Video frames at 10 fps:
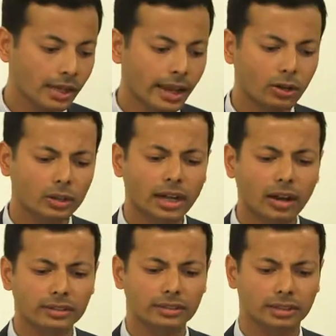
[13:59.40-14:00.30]
And on
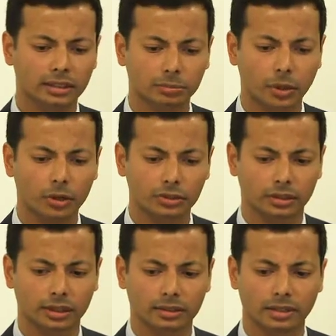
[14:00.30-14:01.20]
currency
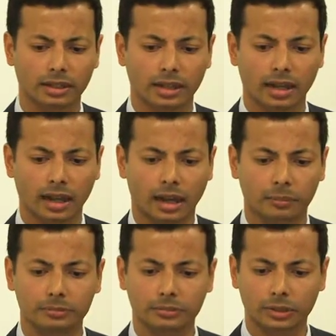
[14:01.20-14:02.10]
exposures,
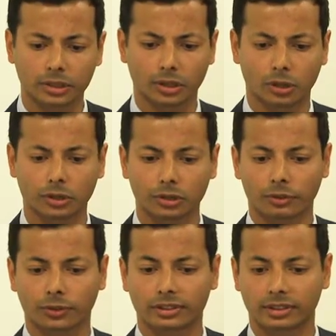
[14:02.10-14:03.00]
you
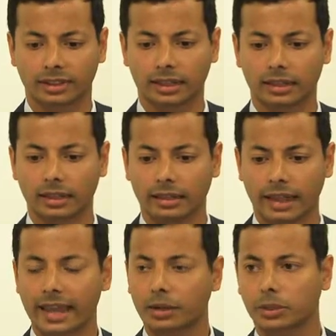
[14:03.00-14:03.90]
often see
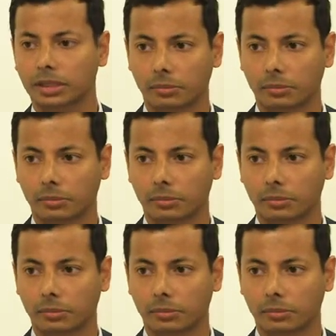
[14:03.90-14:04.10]
equity